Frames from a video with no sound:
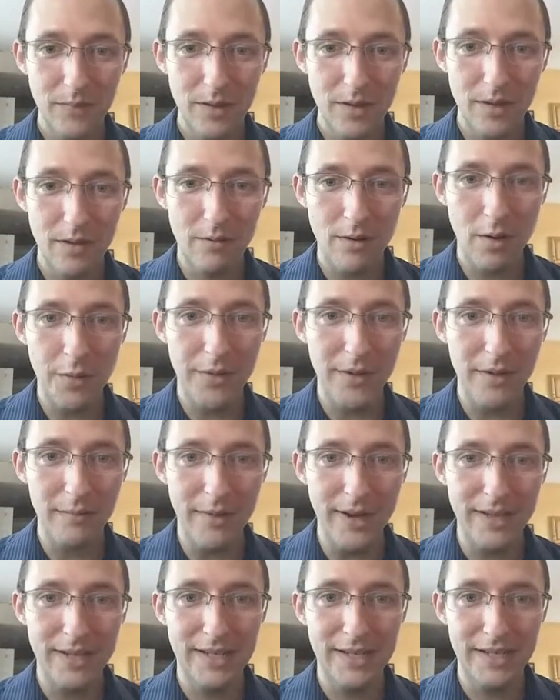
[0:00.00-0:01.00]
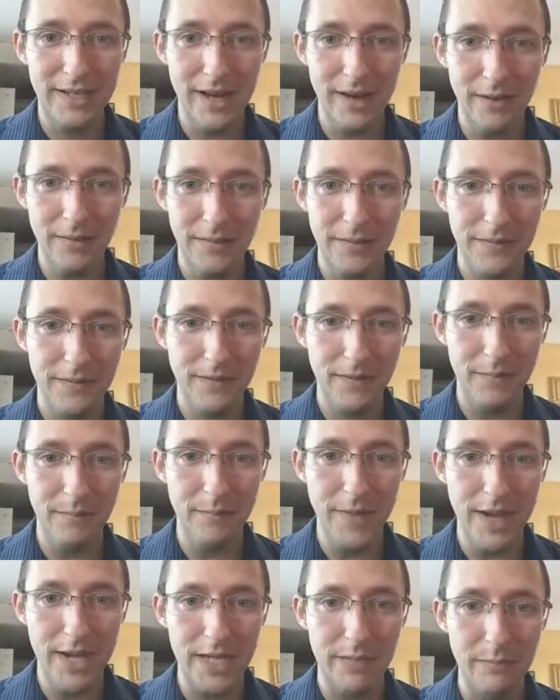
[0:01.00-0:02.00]
Growth in myself
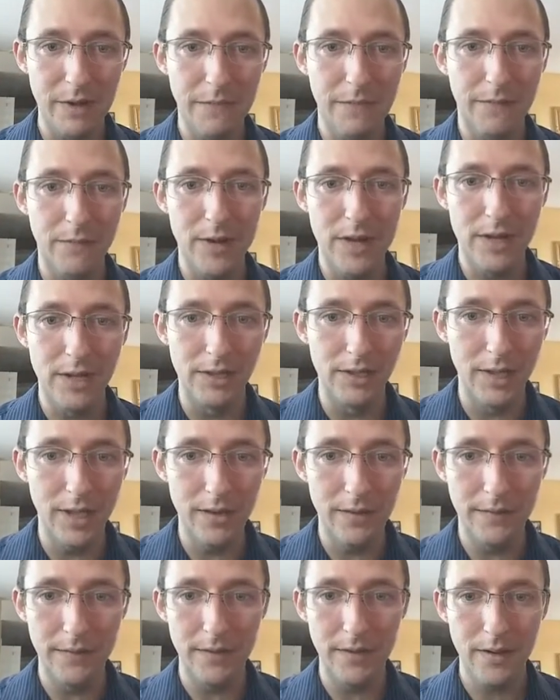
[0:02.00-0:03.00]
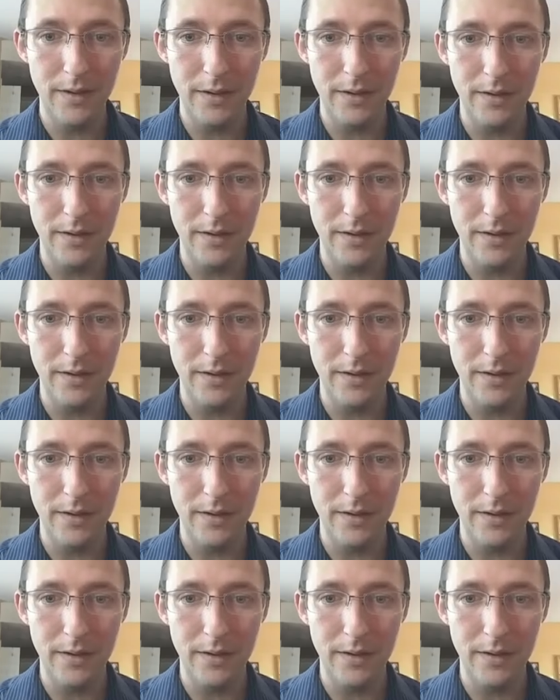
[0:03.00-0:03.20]
makes me free to love,